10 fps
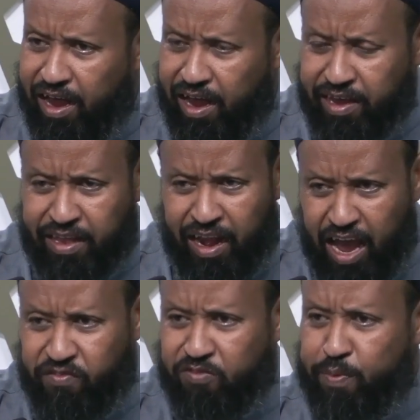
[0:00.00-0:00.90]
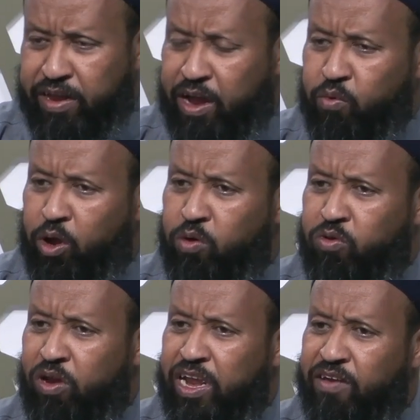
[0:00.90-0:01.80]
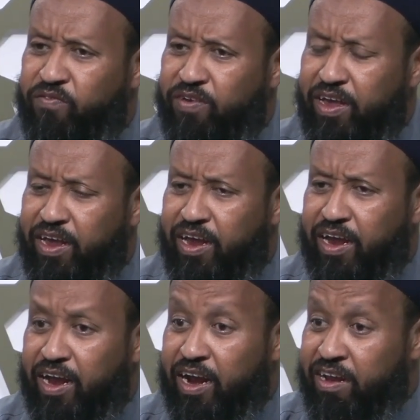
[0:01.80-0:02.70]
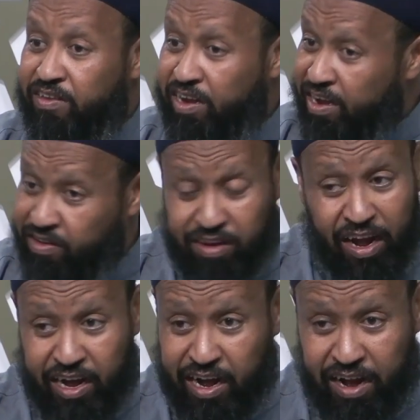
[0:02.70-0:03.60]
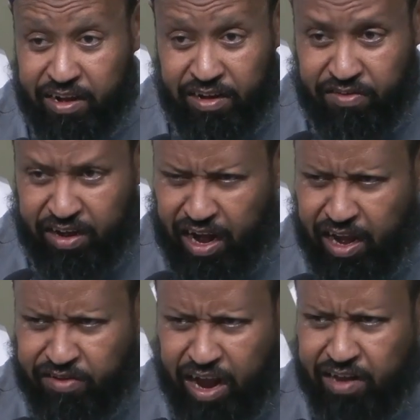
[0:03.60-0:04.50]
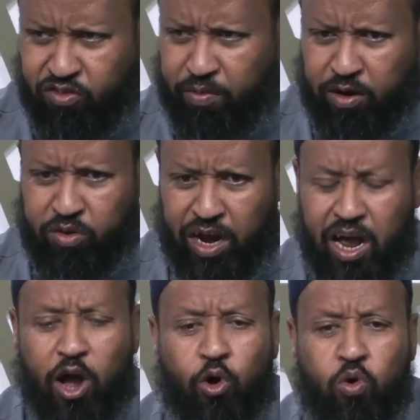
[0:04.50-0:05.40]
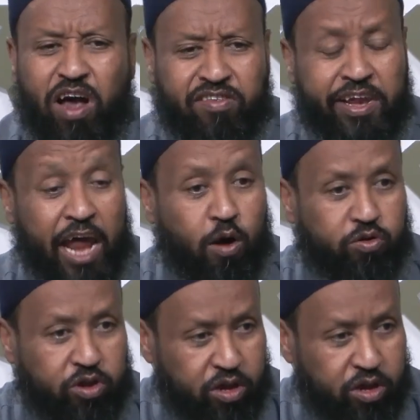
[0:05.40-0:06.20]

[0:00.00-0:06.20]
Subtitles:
the lifespan that we are going to live, it is in Allah's hands subhanahu wa ta'ala. Who has the doubt?